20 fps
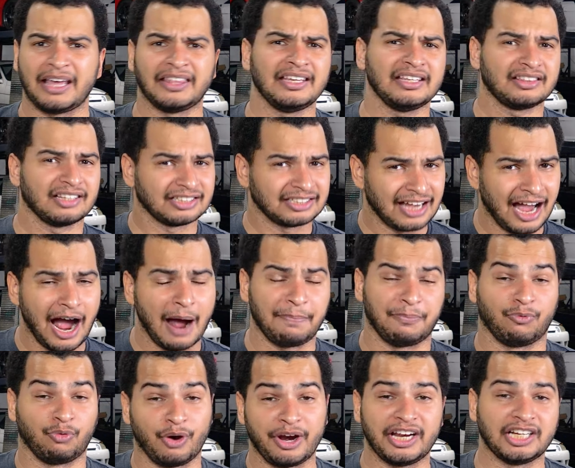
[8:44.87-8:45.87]
I think the
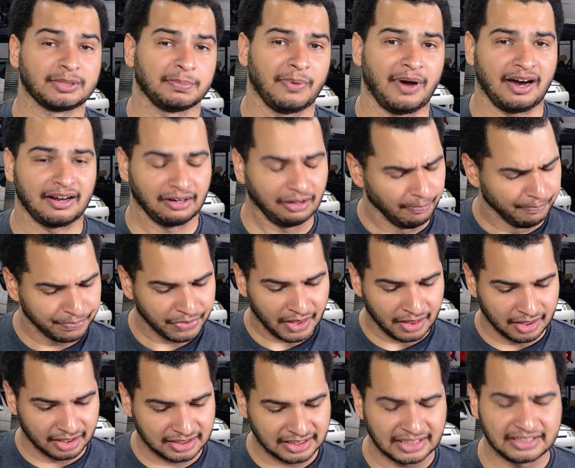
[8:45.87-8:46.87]
top range model,
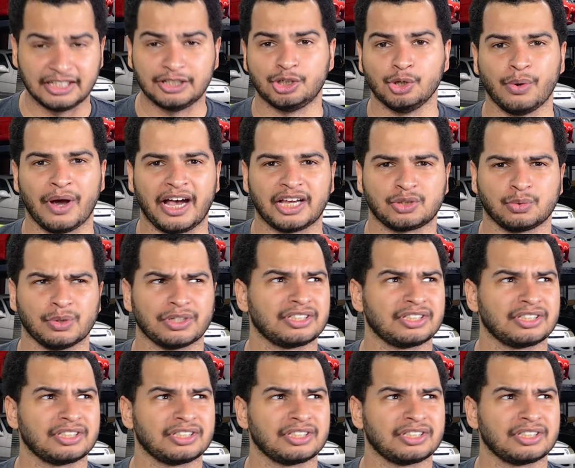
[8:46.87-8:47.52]
the 62S,